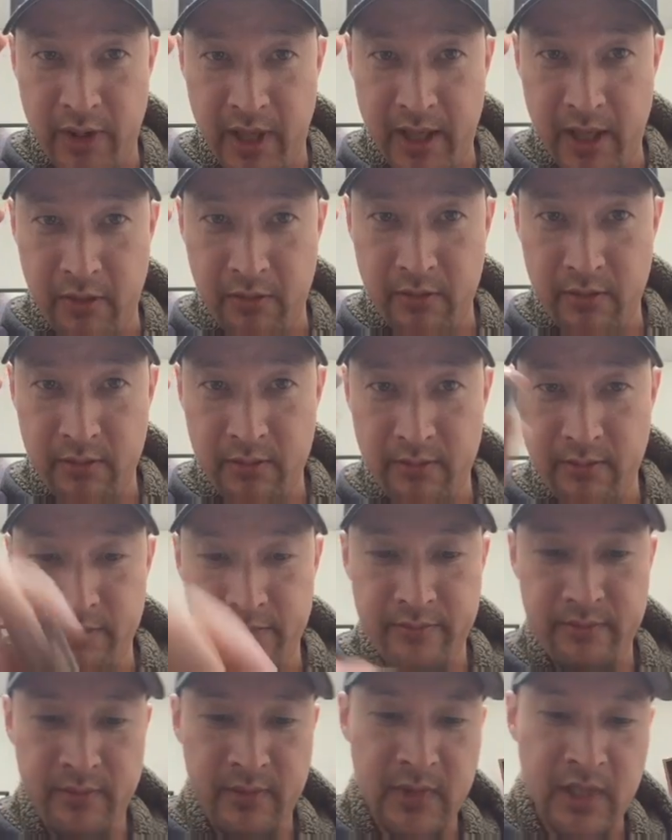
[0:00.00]
right out.
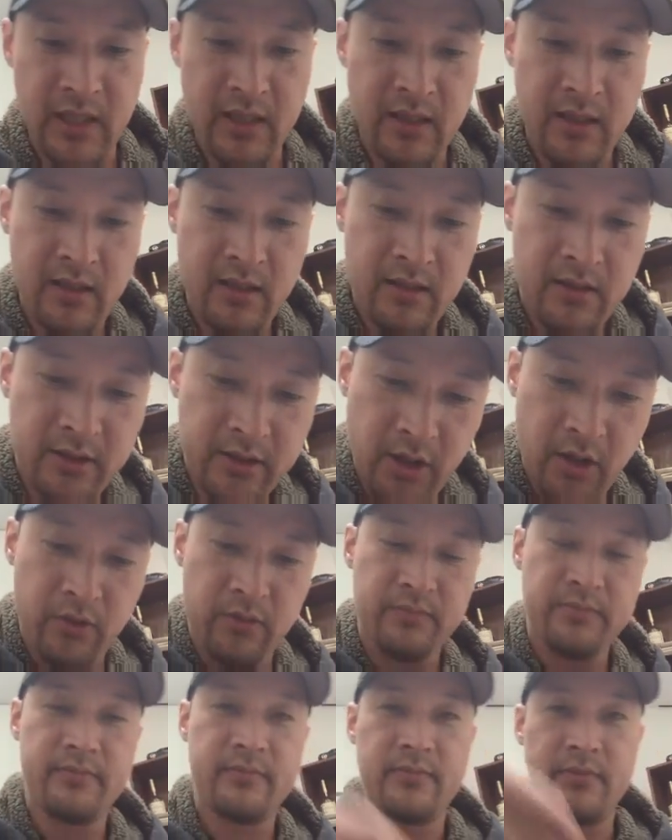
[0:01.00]

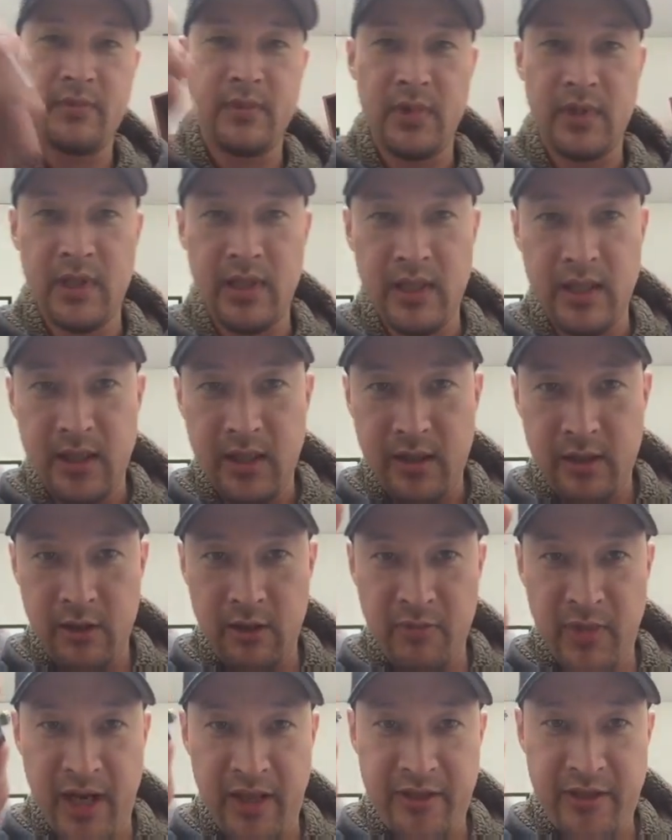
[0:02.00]
So
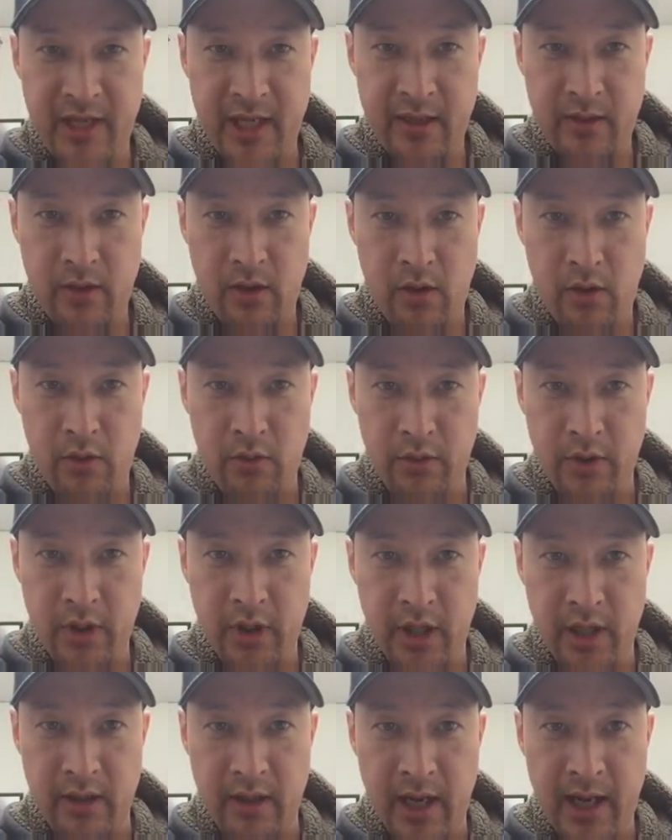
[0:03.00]
you might think, oh
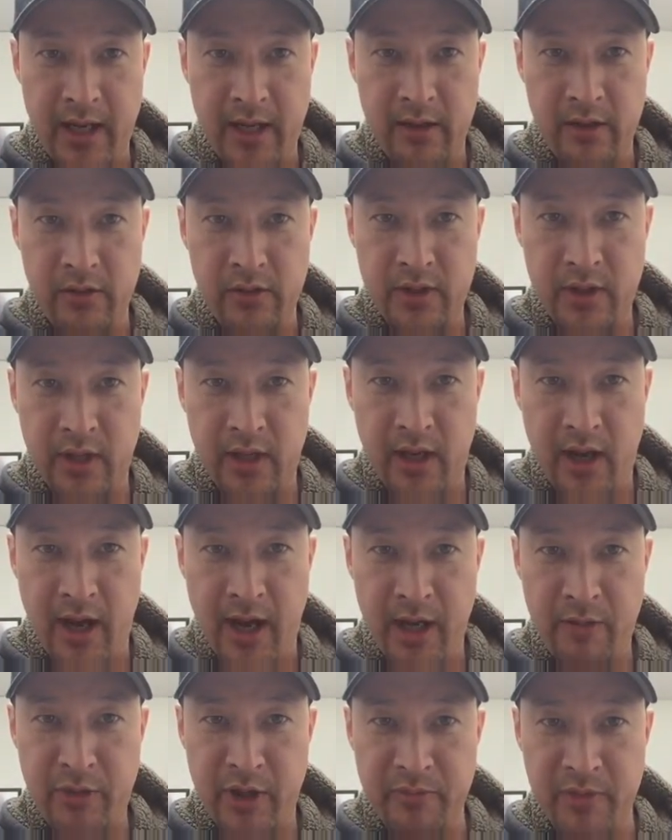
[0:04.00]
good, I can use it on a
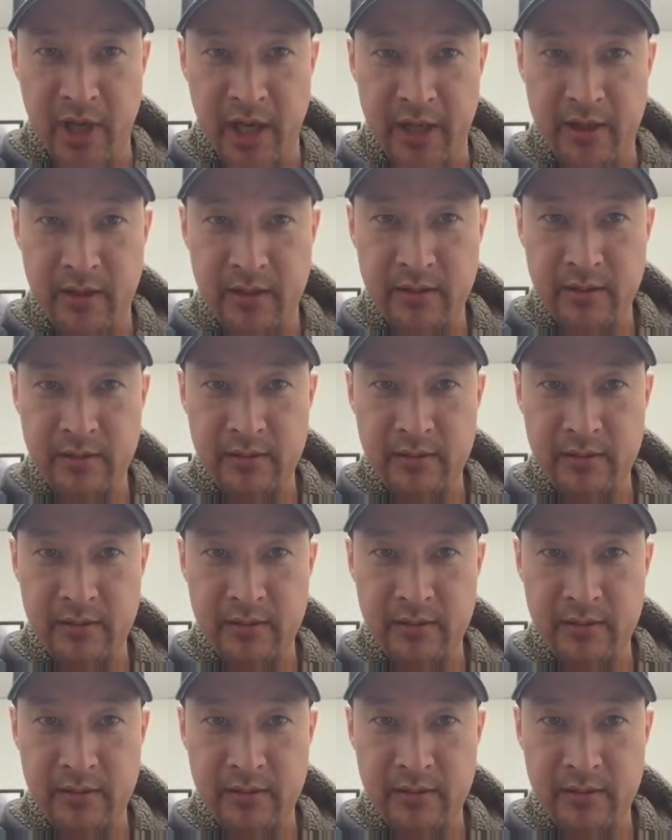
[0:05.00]
hybrid mod.